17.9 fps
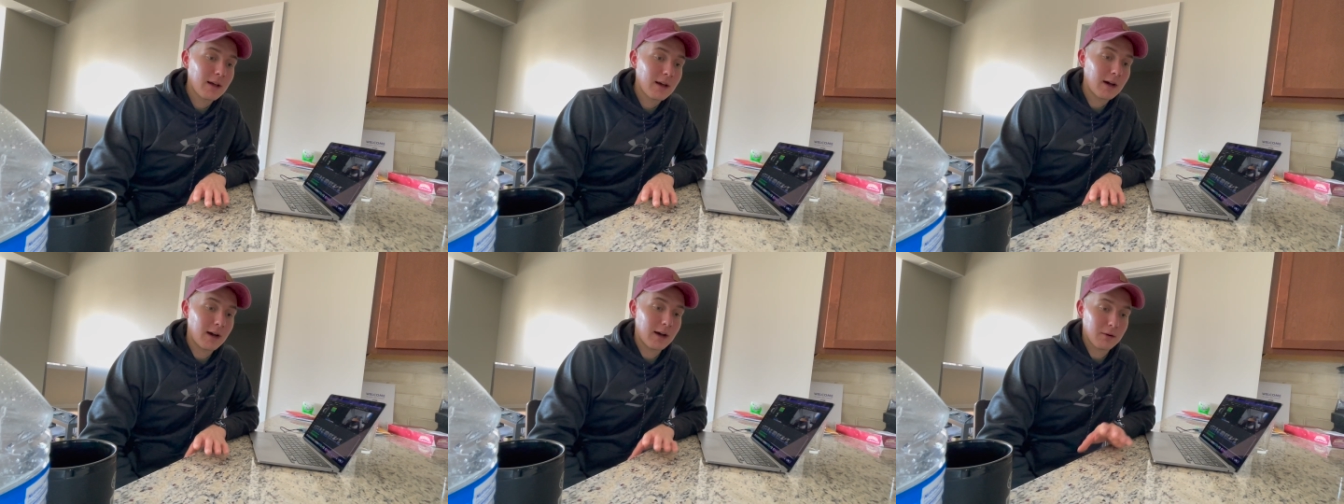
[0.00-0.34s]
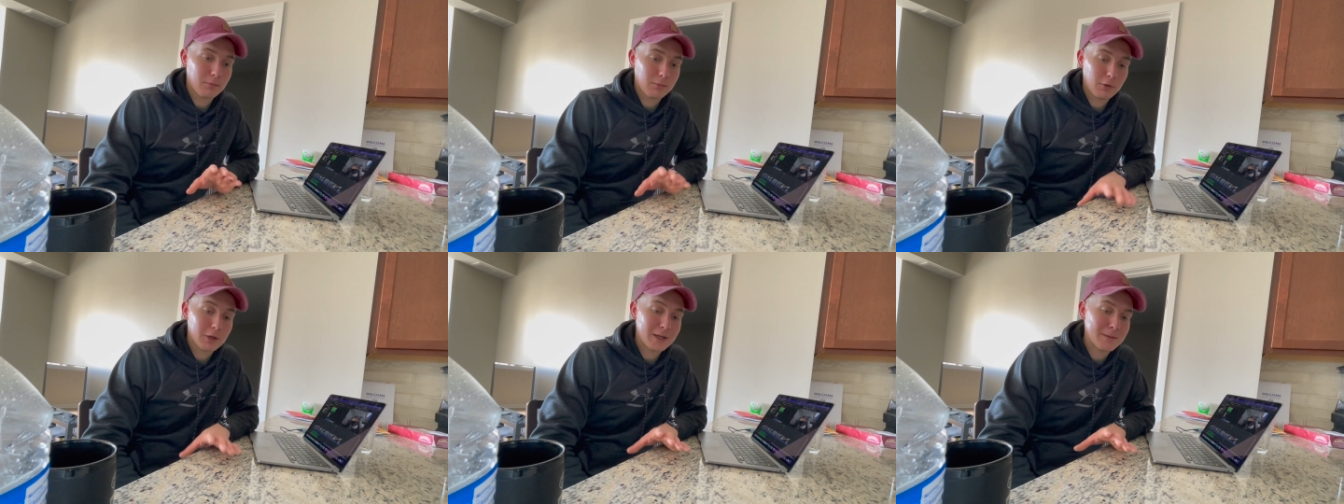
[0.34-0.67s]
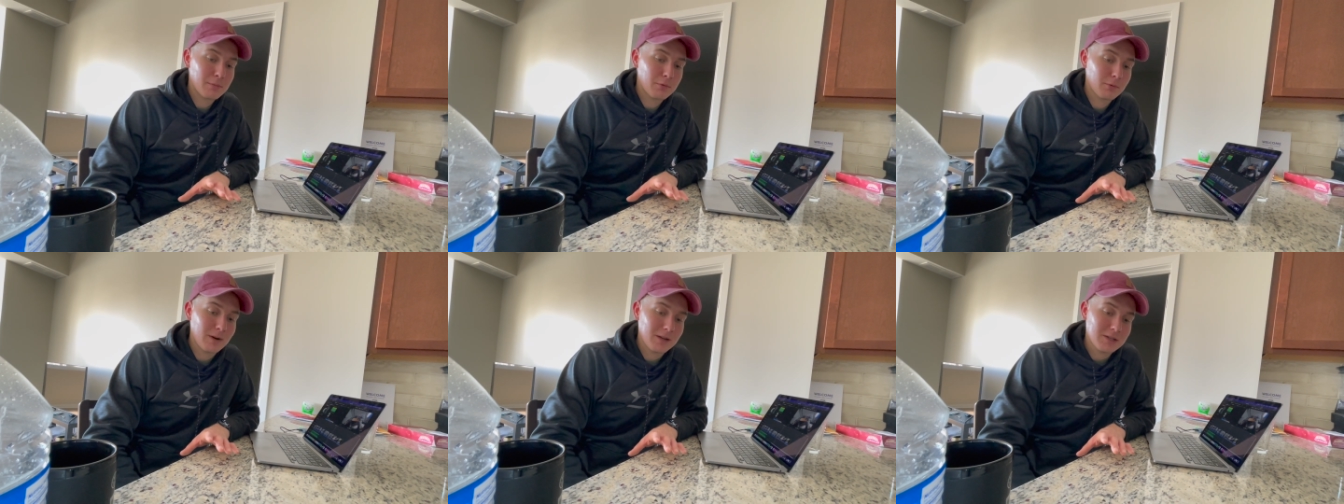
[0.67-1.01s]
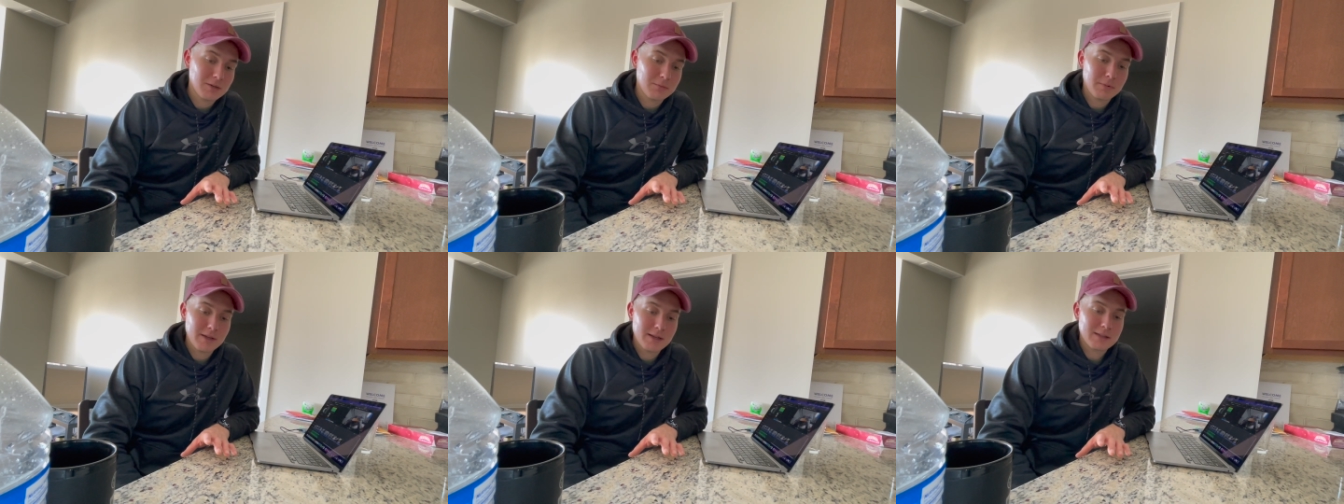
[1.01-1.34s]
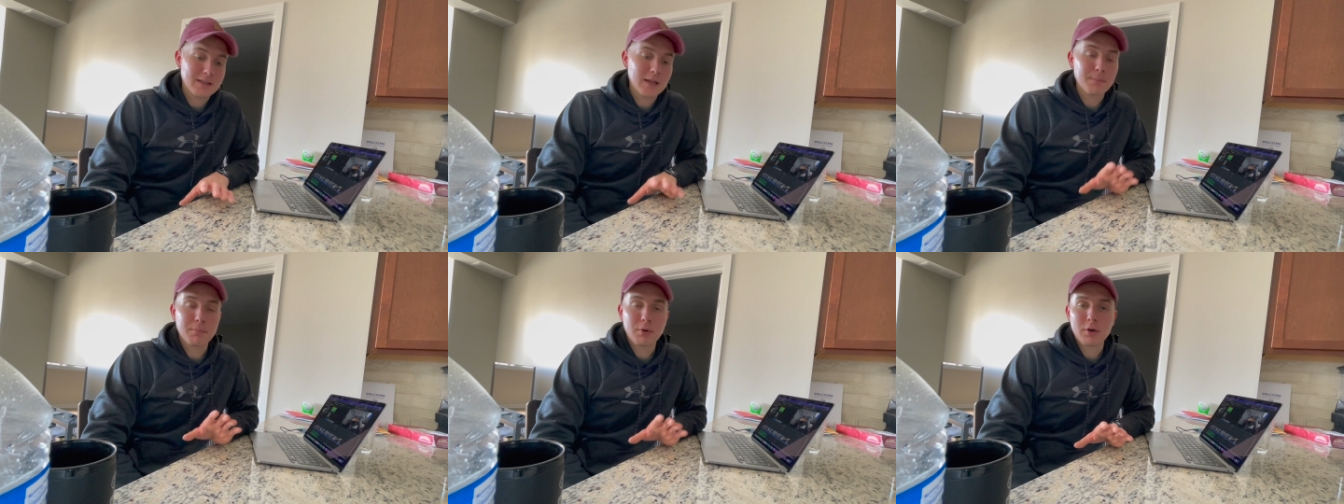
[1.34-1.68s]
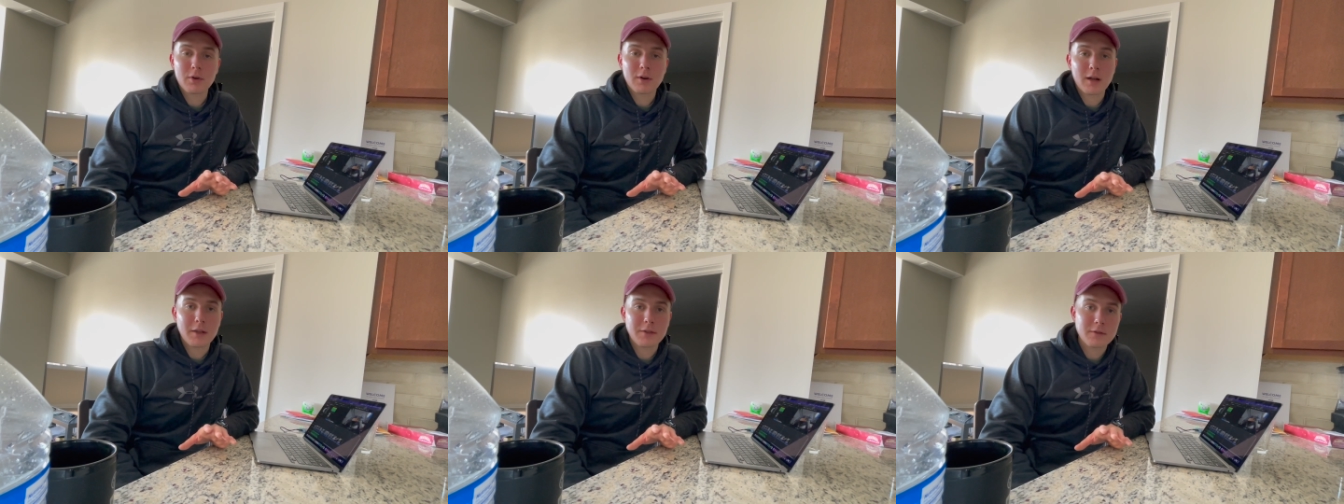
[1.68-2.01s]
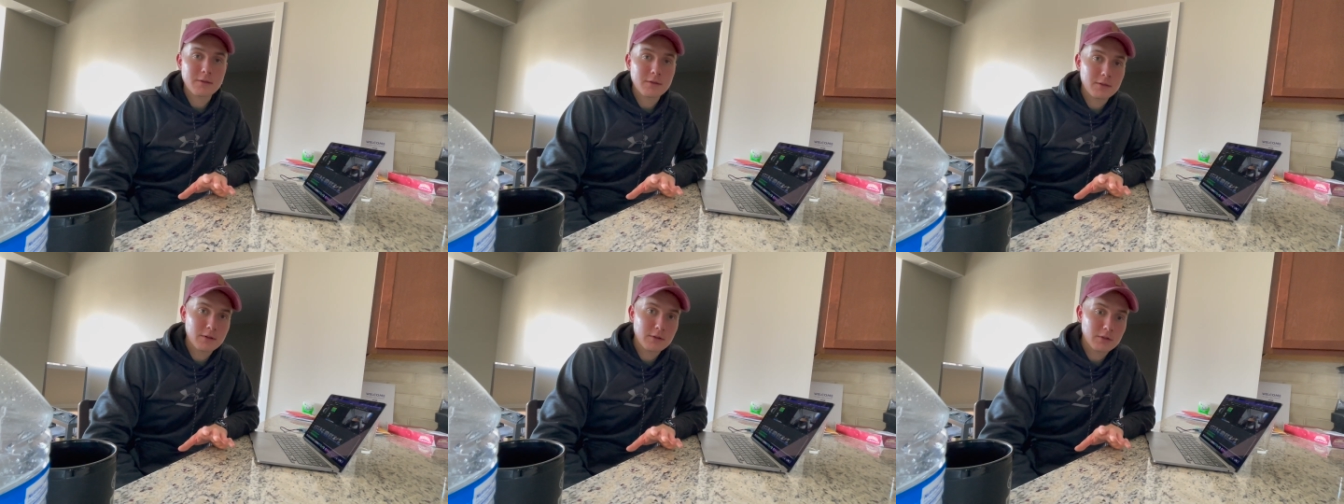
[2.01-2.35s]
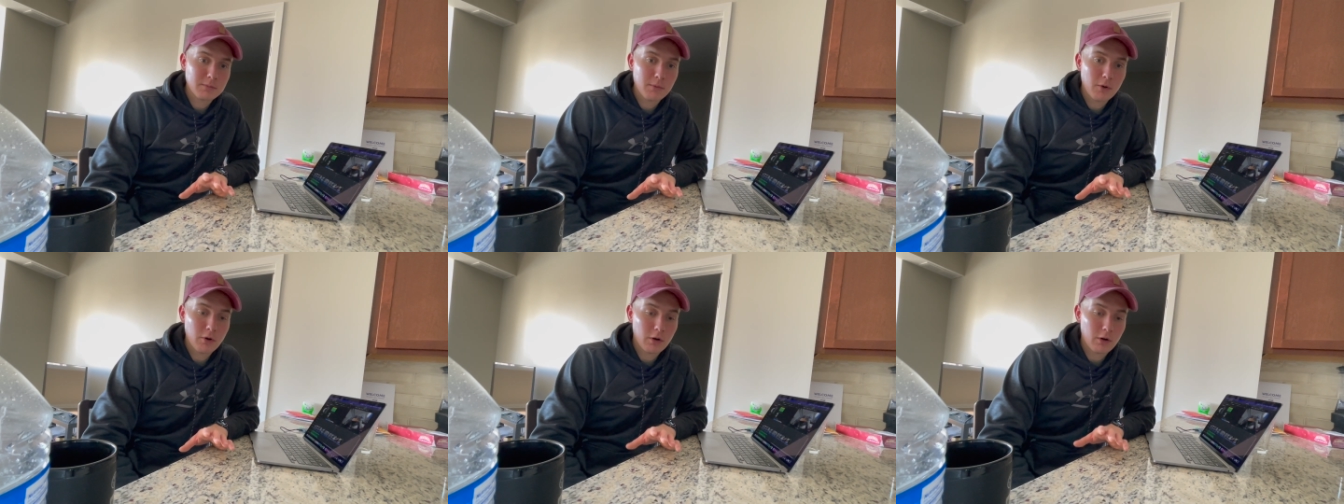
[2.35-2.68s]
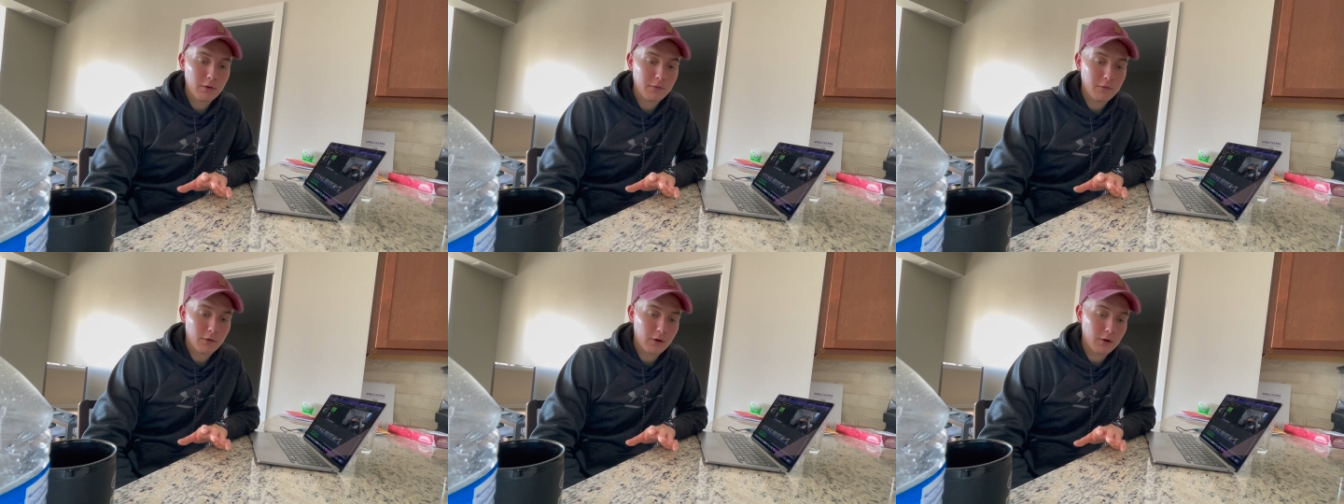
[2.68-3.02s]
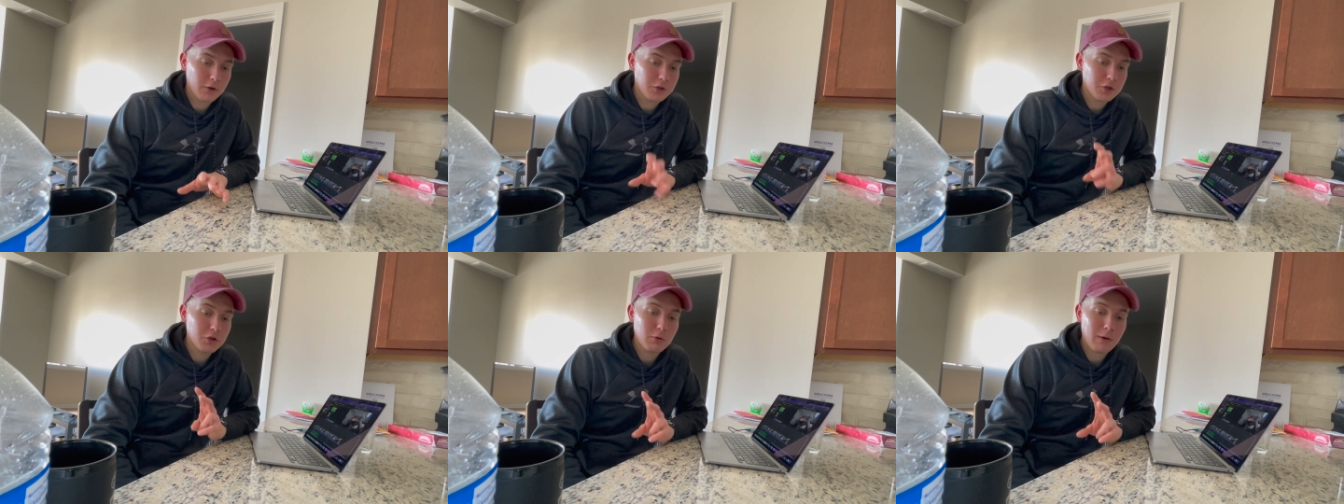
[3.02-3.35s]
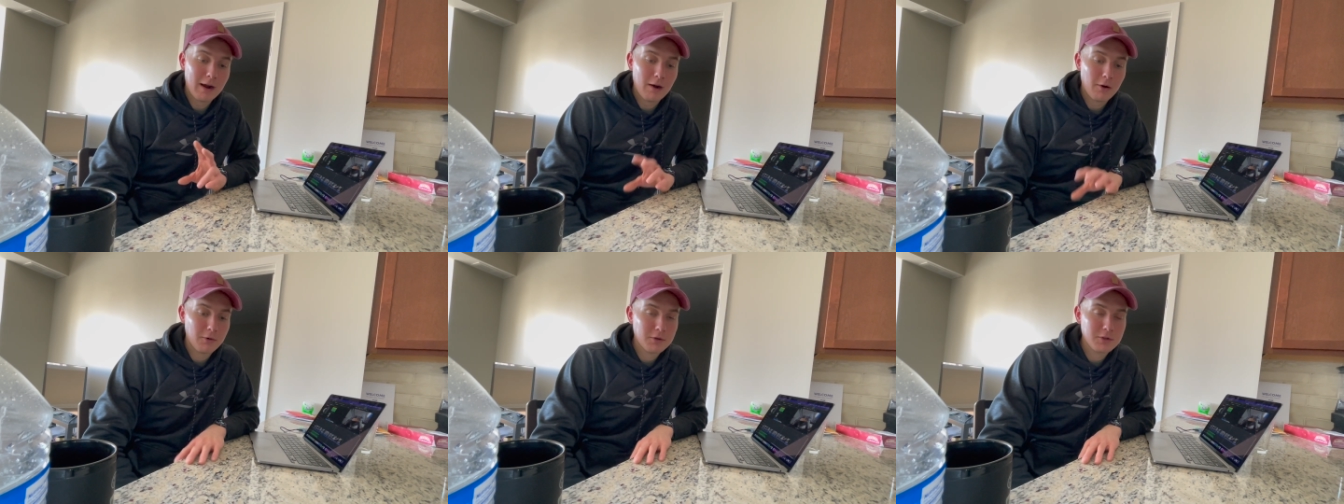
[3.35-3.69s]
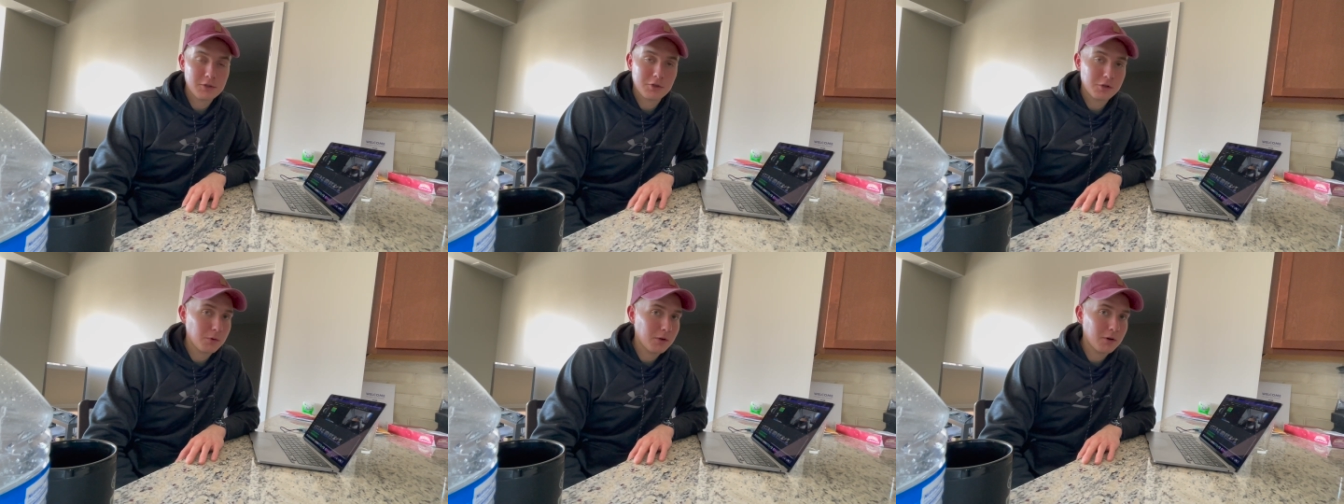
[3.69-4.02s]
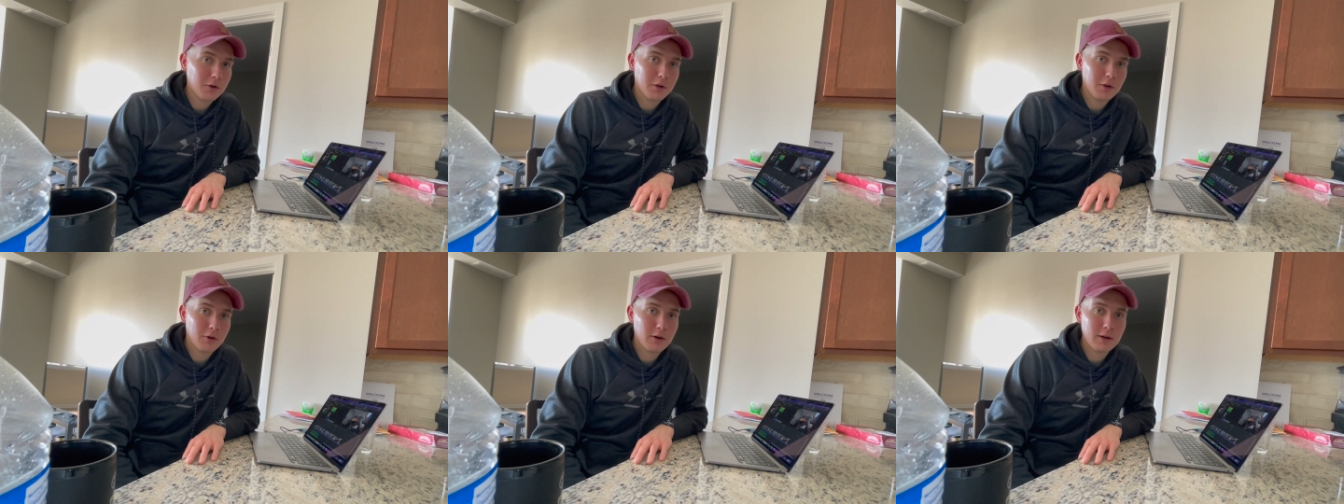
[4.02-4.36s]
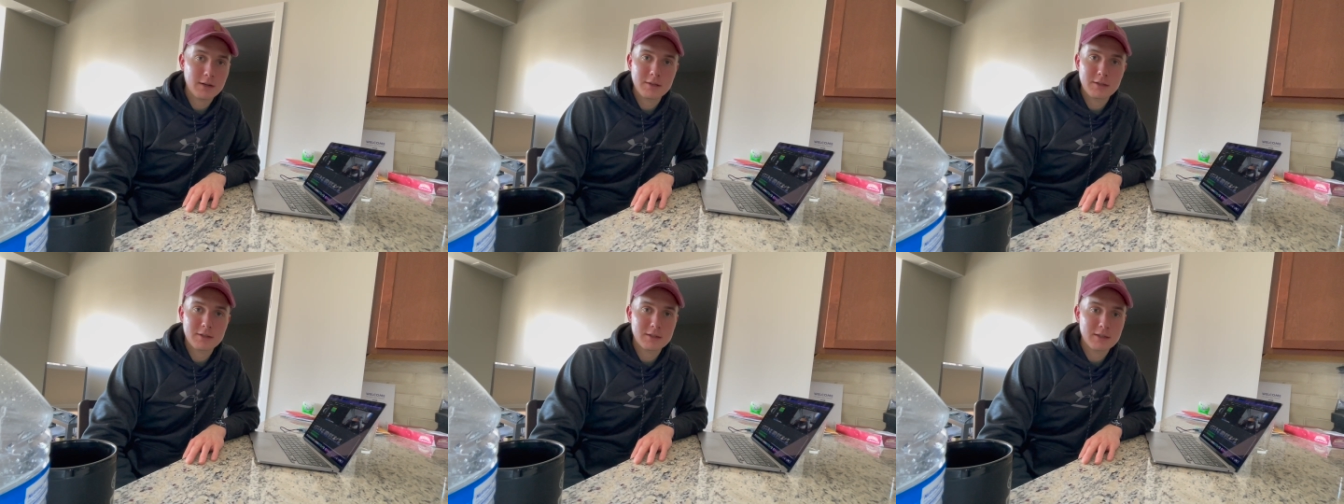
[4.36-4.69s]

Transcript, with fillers: um, looked up a recipe, said put it on the smoker for two hours at 200 degrees.